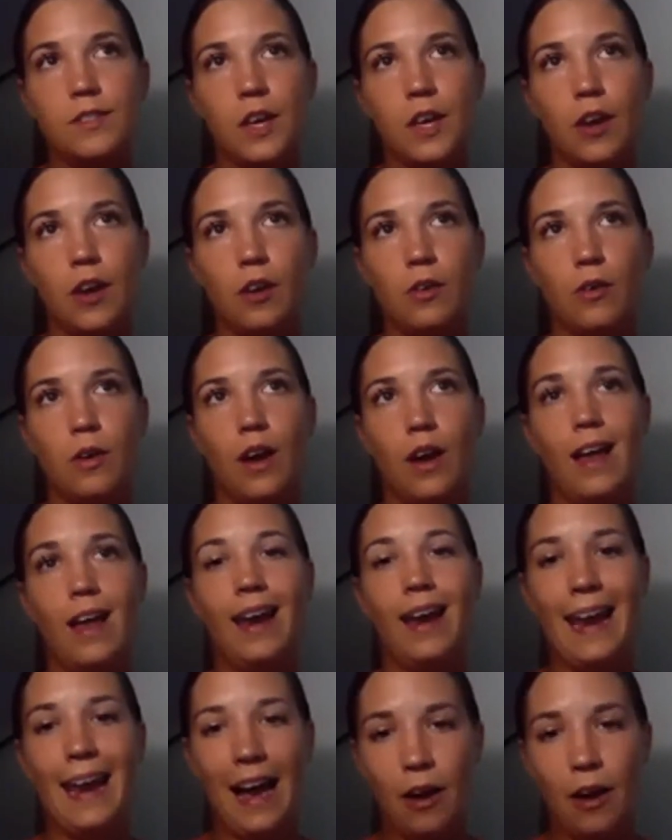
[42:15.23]
So
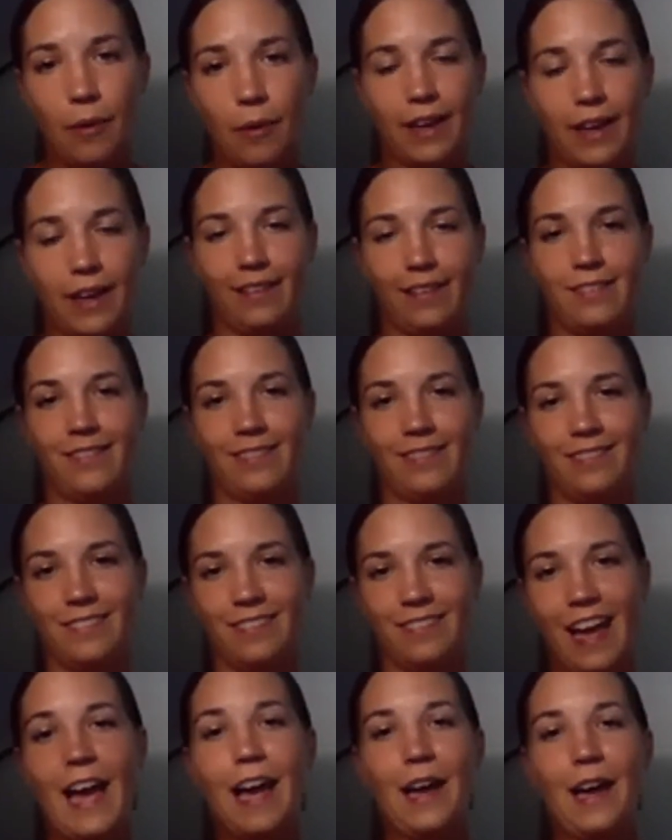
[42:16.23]
allowing
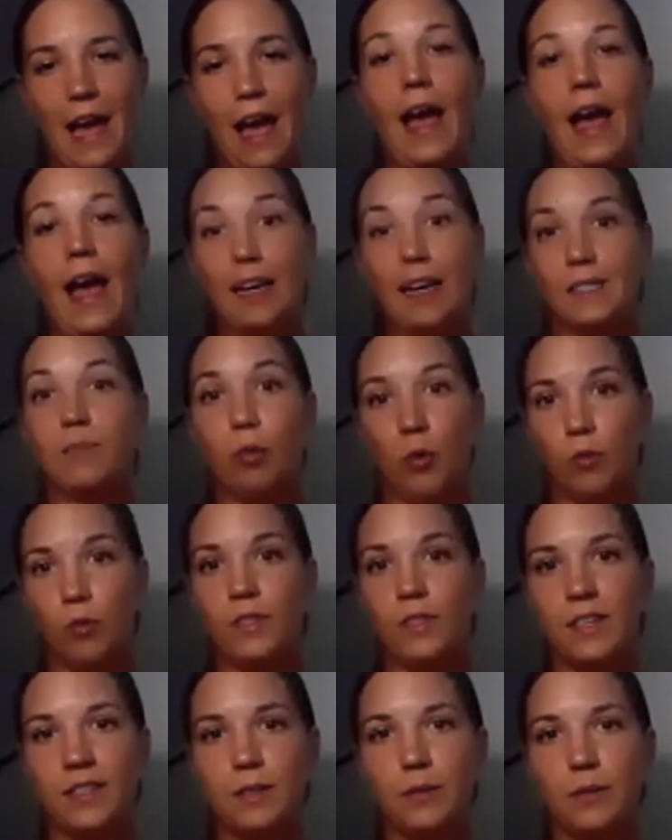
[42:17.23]

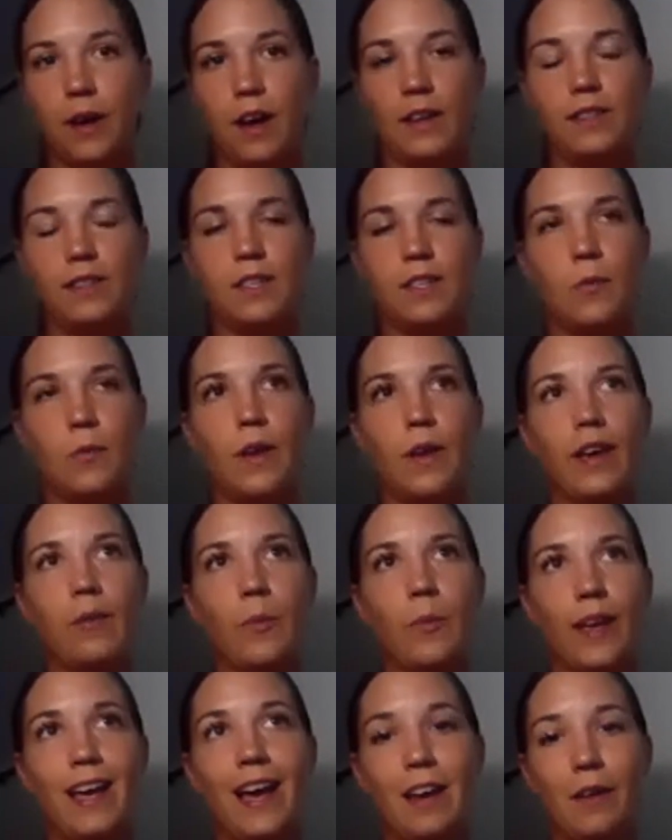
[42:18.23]
exports, as it were, so
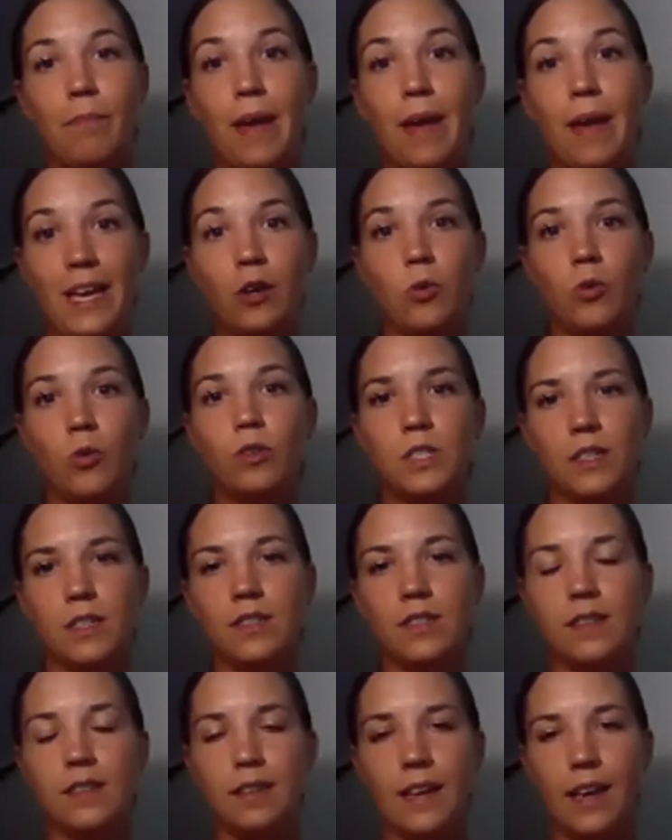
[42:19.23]
we can make
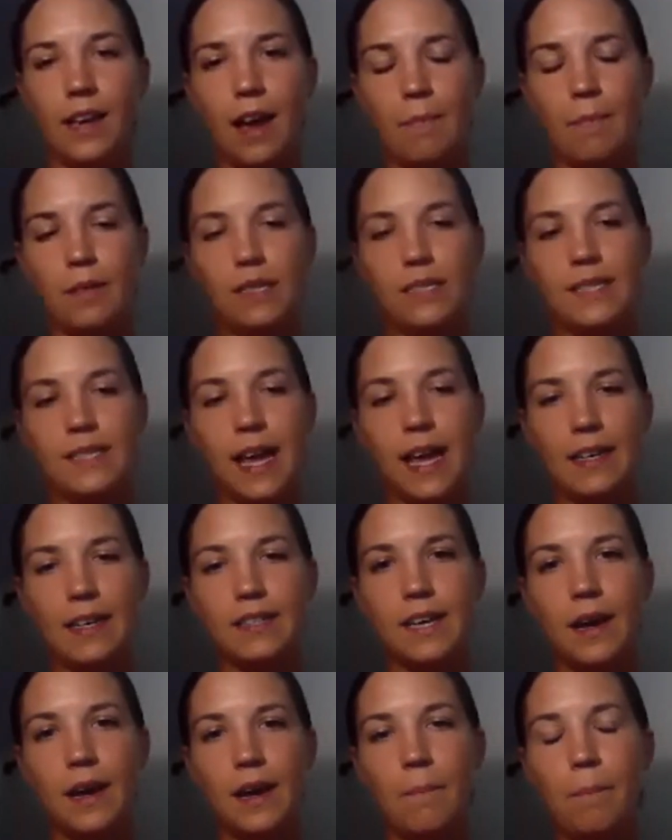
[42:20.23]
orders and they can be
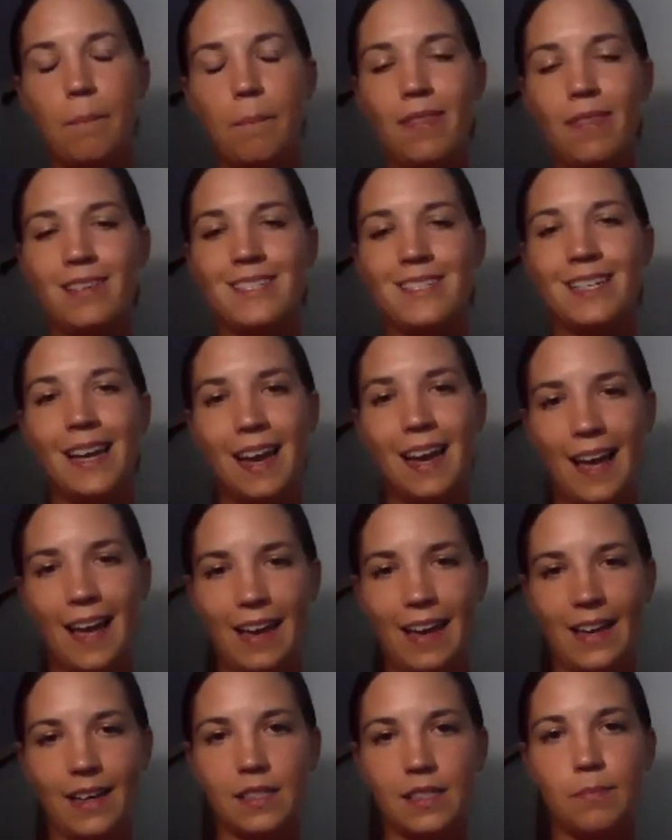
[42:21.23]
sent, but the
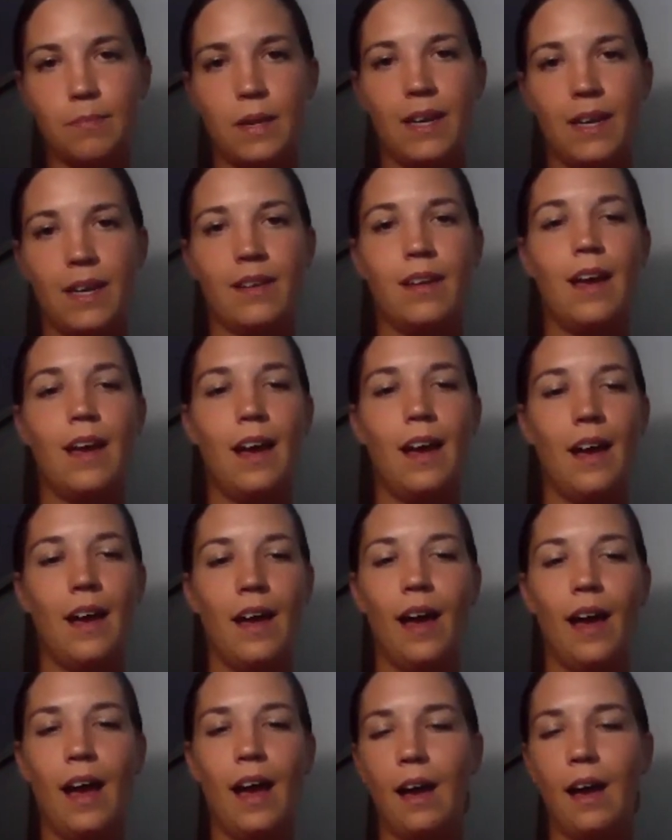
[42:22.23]
delay has been
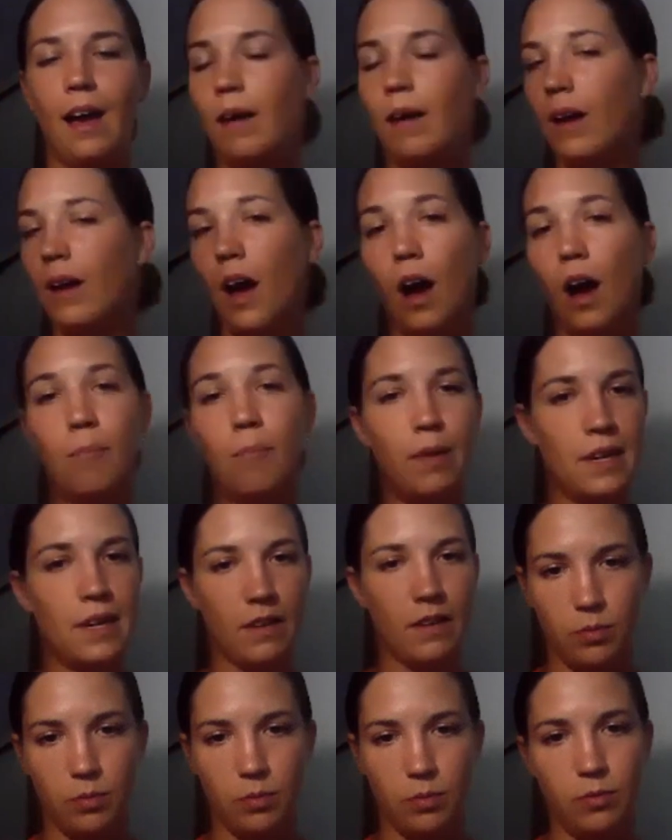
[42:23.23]

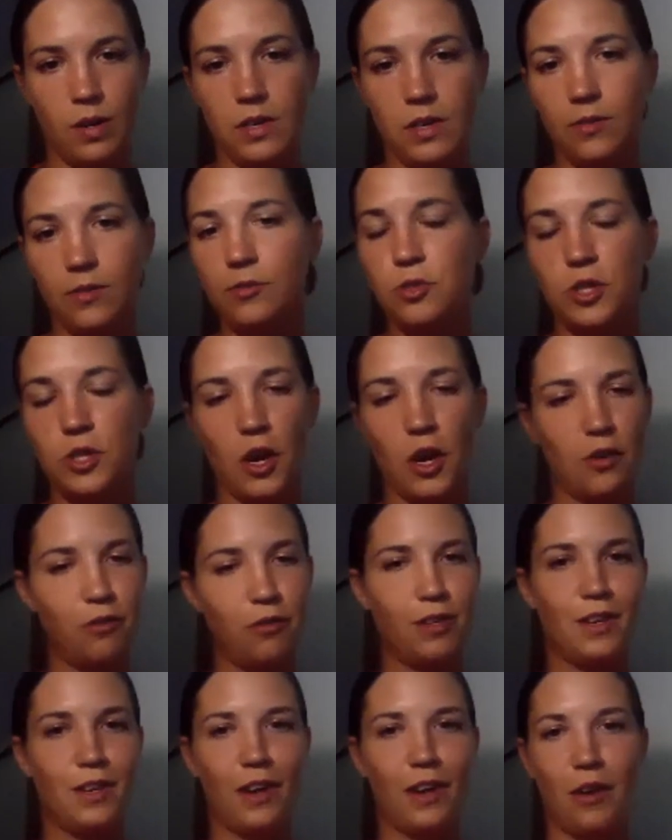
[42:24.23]
unbelievable. And Joe,
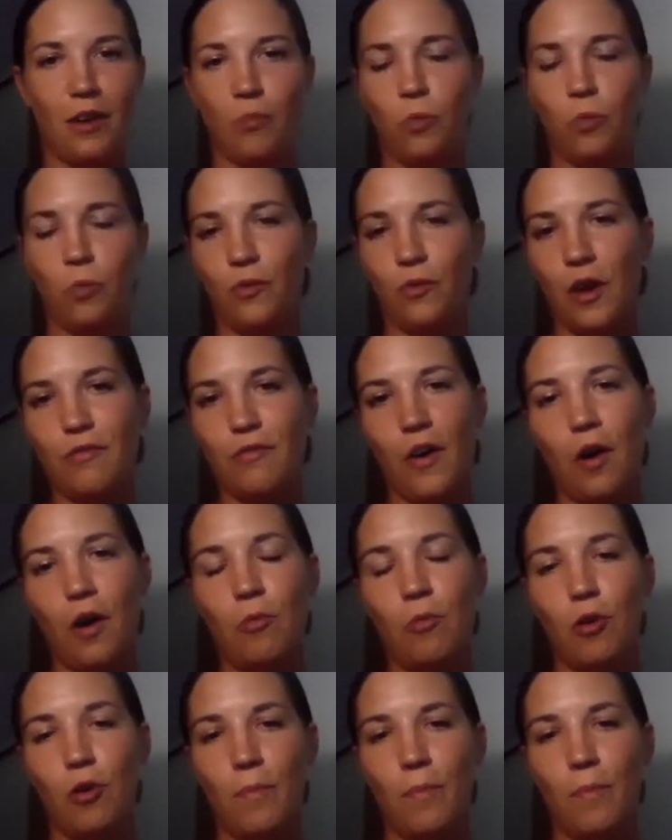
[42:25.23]
you know, will know far
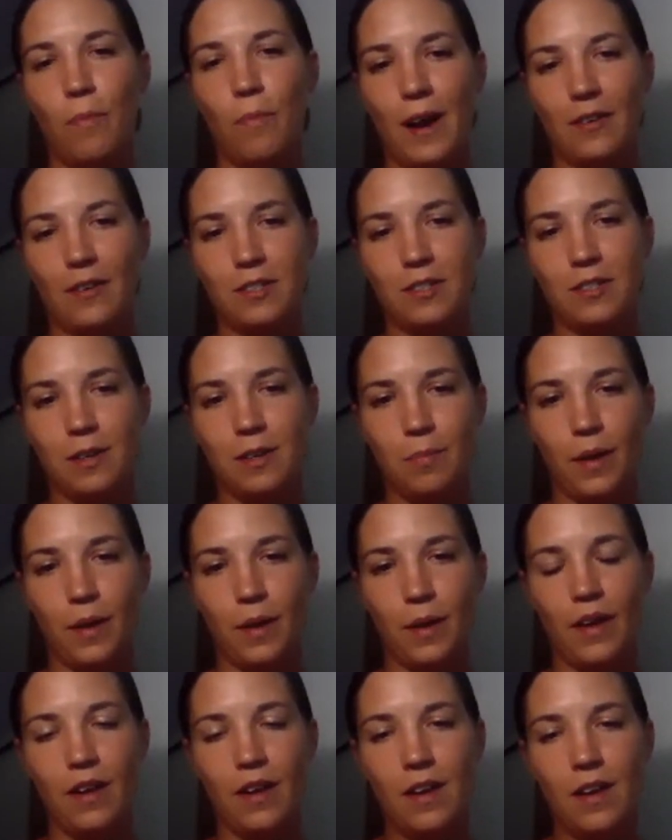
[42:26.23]
more about it,
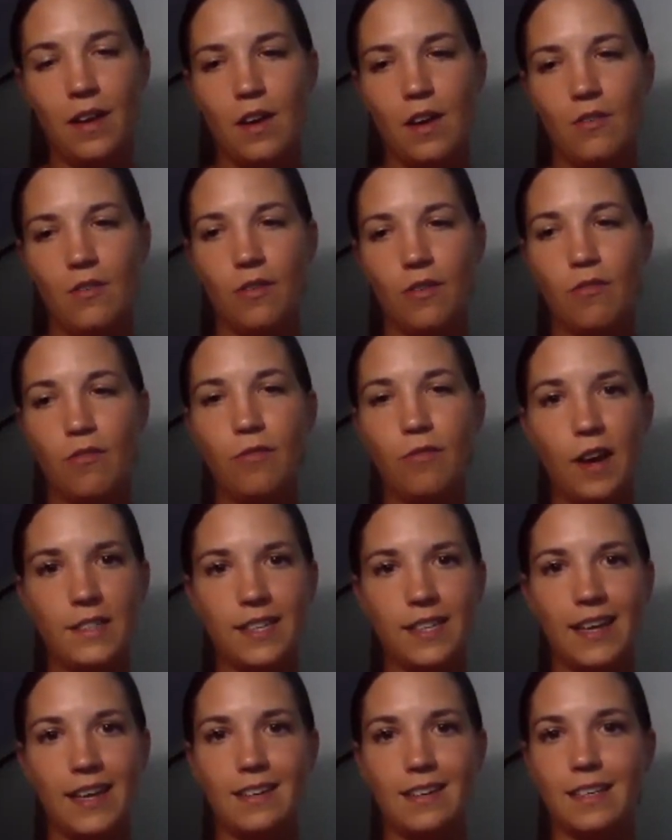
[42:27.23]
but from
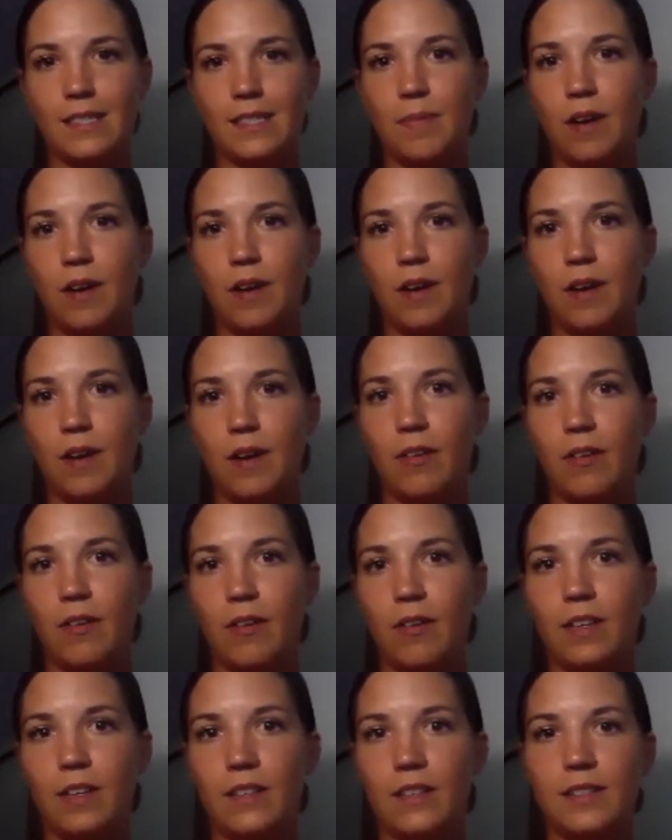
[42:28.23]
firsthand
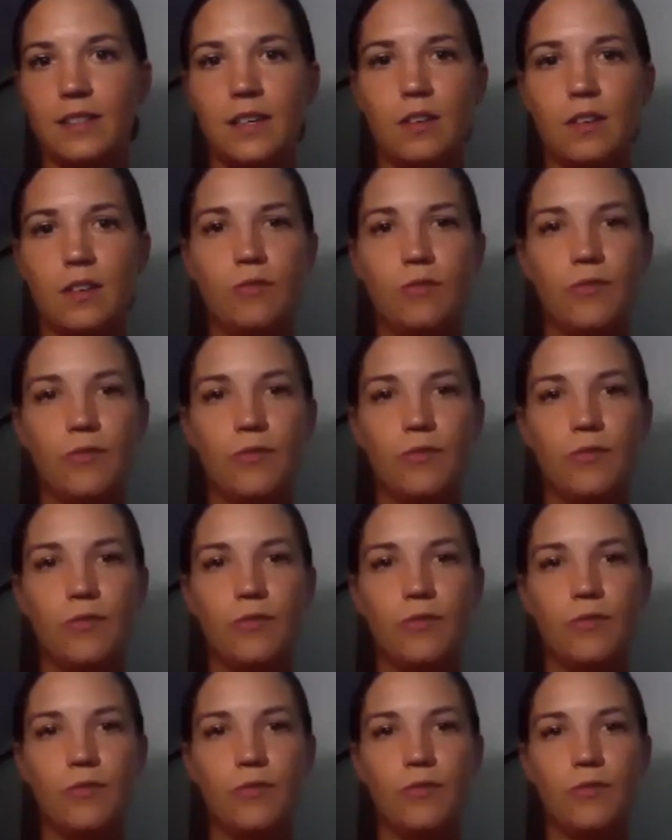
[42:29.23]
experience of
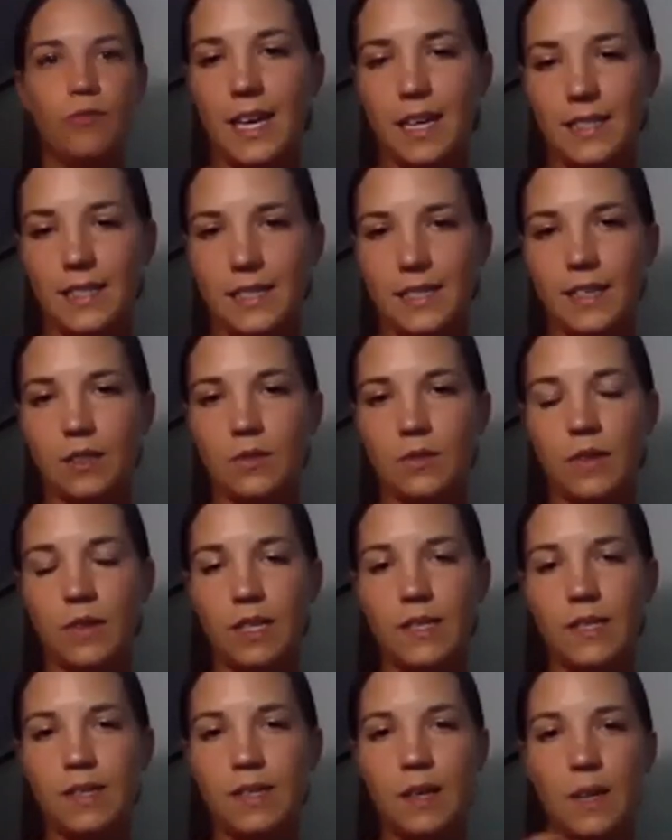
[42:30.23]
doing winemaker
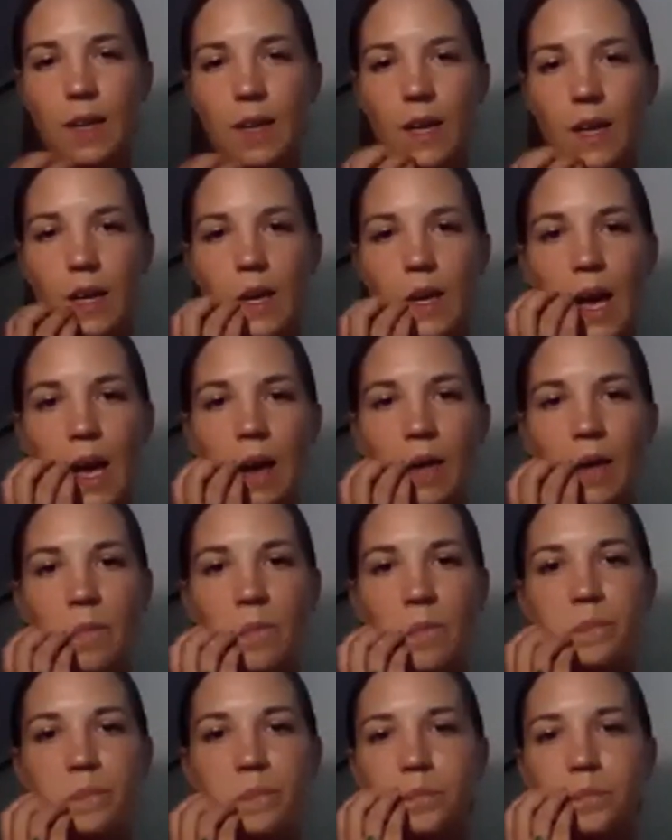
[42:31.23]
tastings recently,